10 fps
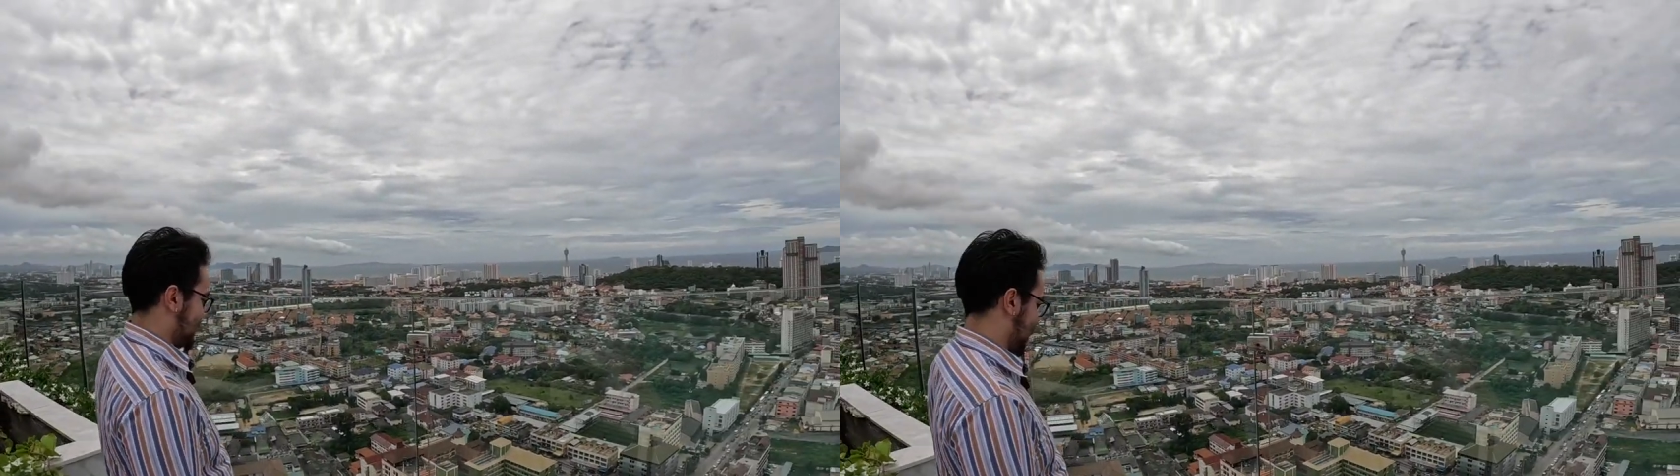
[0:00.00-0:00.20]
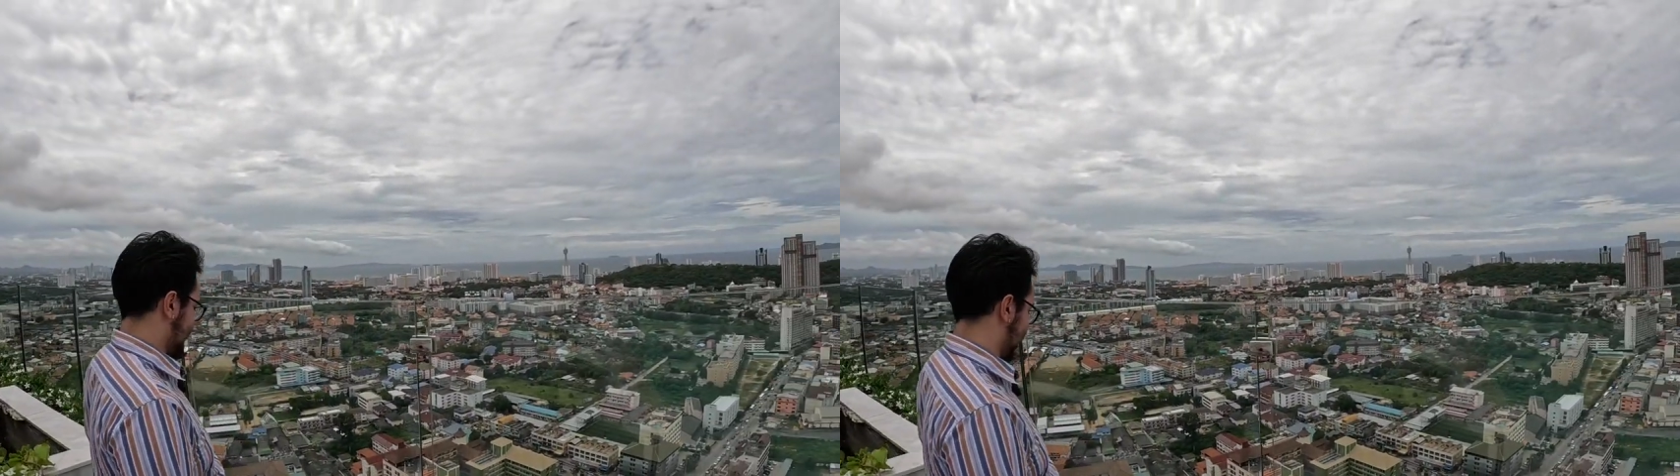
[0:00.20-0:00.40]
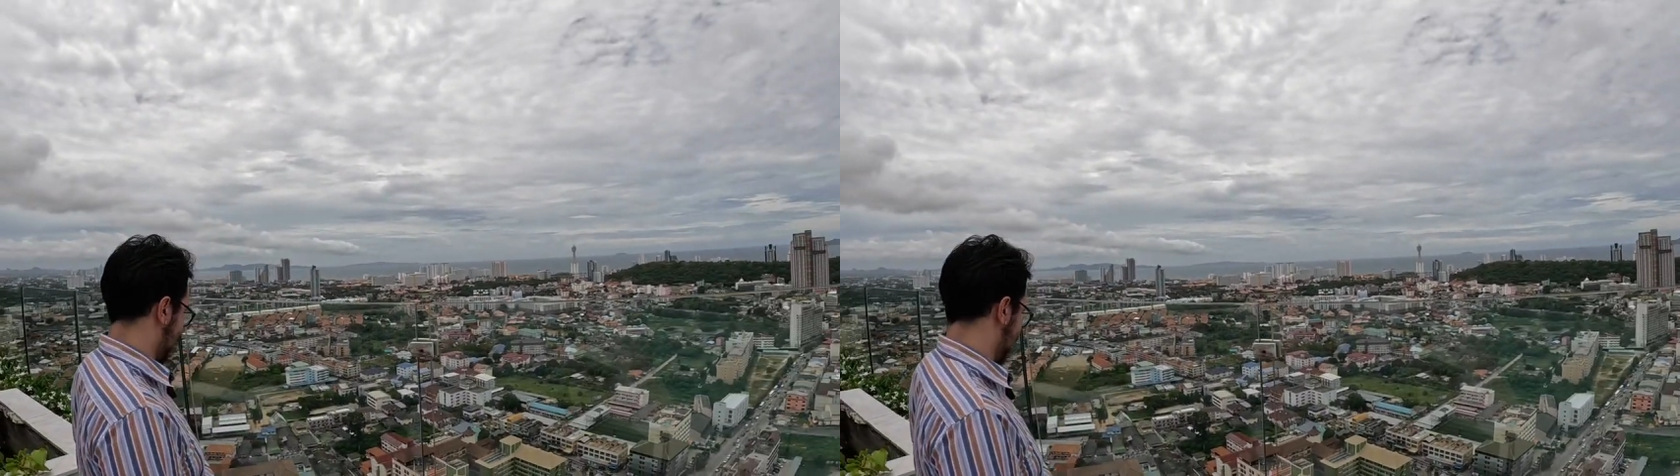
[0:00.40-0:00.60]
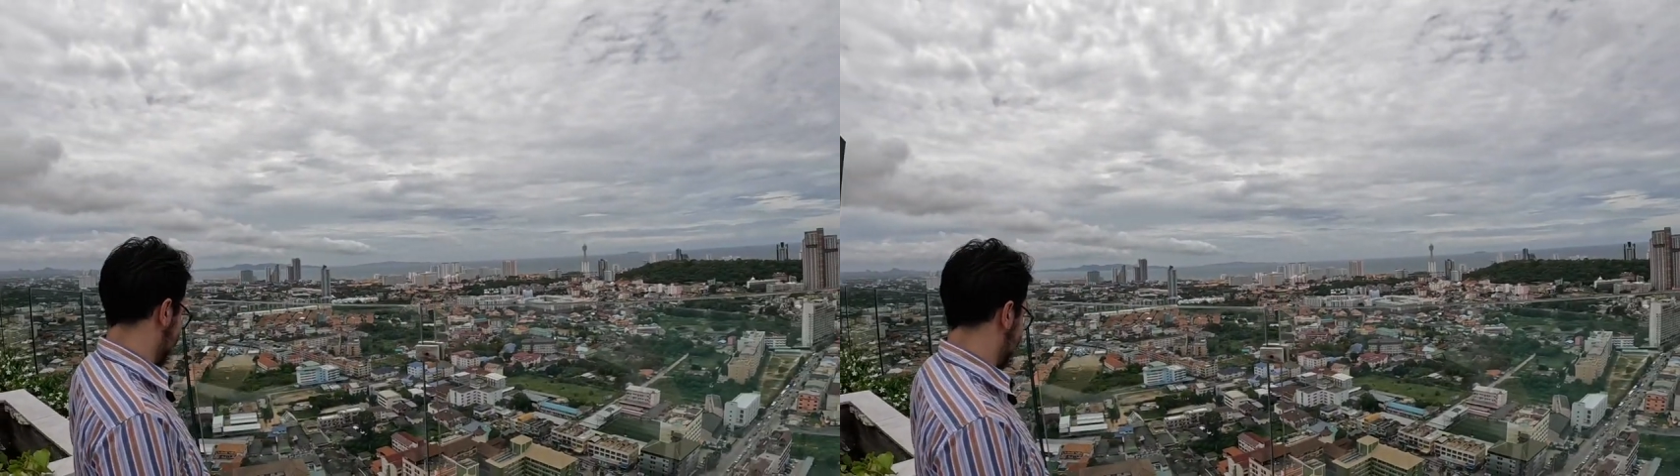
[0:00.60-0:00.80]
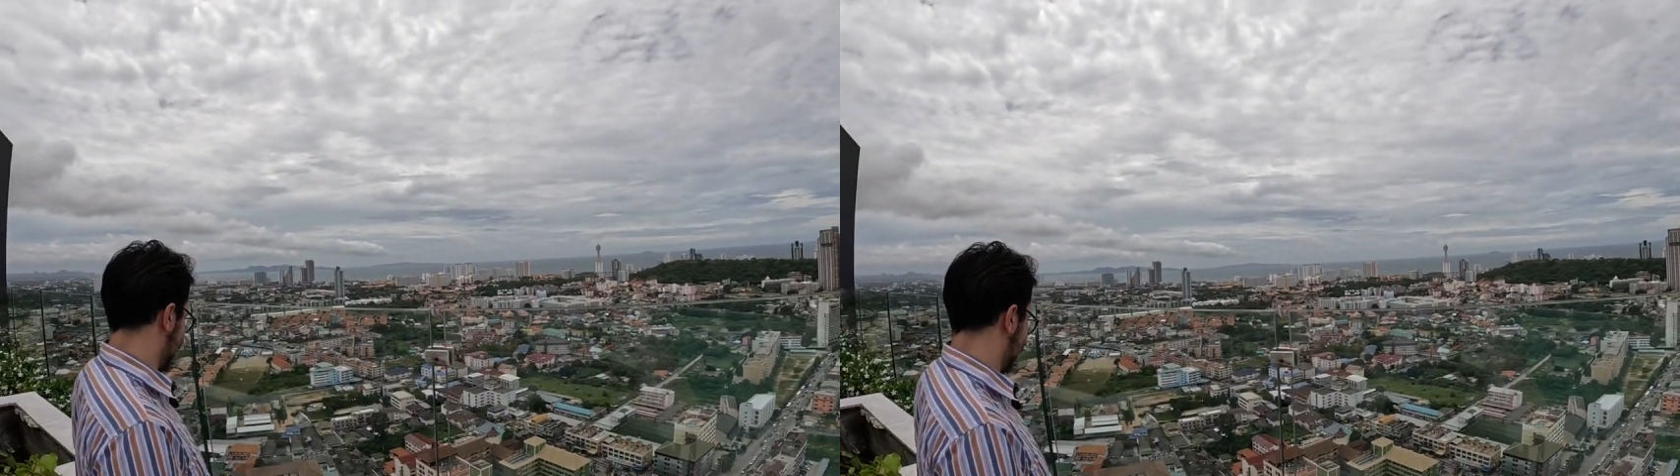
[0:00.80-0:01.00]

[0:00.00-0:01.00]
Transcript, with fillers: are so many